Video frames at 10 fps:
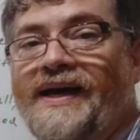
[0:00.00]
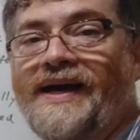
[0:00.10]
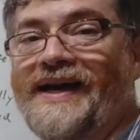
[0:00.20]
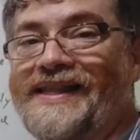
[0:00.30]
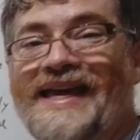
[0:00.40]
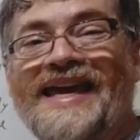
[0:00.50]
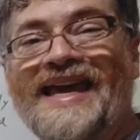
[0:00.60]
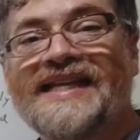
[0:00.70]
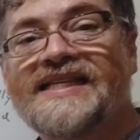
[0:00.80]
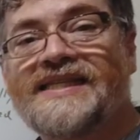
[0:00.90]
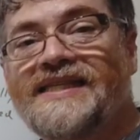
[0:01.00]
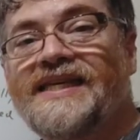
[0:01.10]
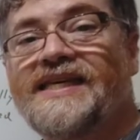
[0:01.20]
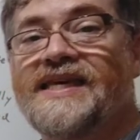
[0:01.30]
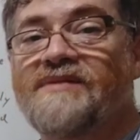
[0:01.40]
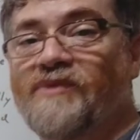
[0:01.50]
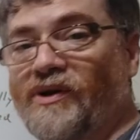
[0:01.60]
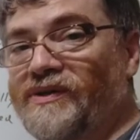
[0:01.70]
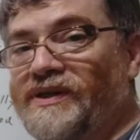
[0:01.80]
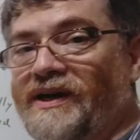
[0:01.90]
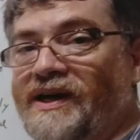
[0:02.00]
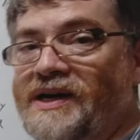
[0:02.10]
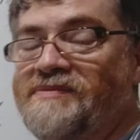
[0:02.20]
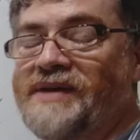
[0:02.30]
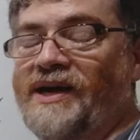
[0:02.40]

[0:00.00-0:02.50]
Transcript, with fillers: uh, and they can't see them all the time.